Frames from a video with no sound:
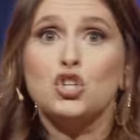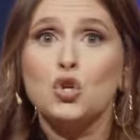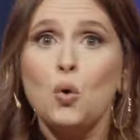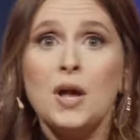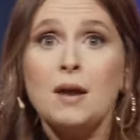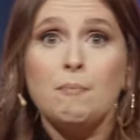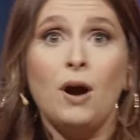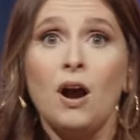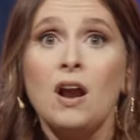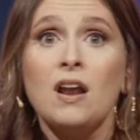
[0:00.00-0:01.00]
join a
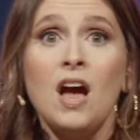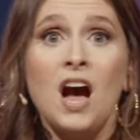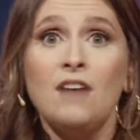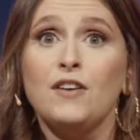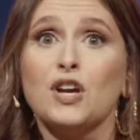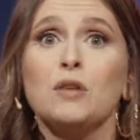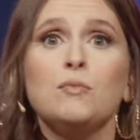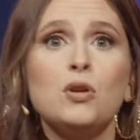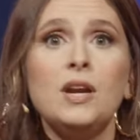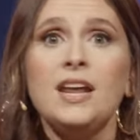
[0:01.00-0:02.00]
part of a
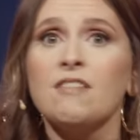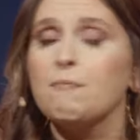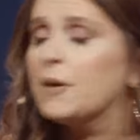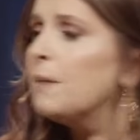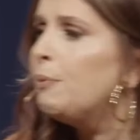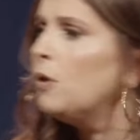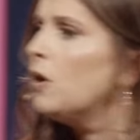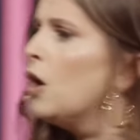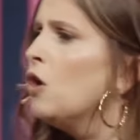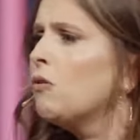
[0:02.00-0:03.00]
community of people
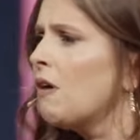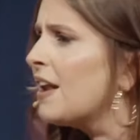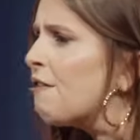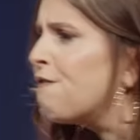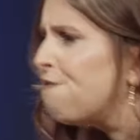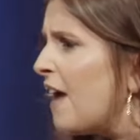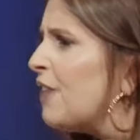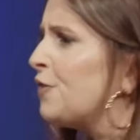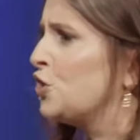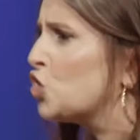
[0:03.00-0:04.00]
who are on a
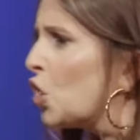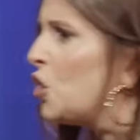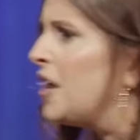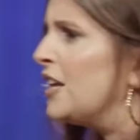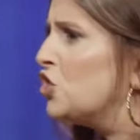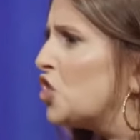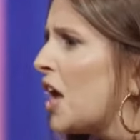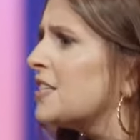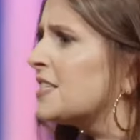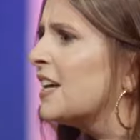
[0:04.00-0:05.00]
faith journey
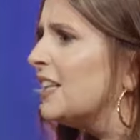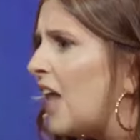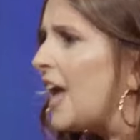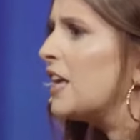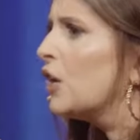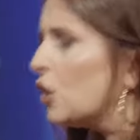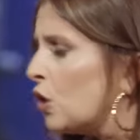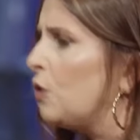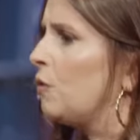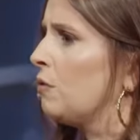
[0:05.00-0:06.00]
just like
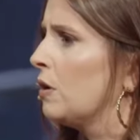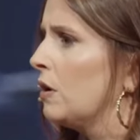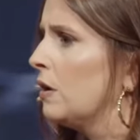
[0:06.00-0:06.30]
you.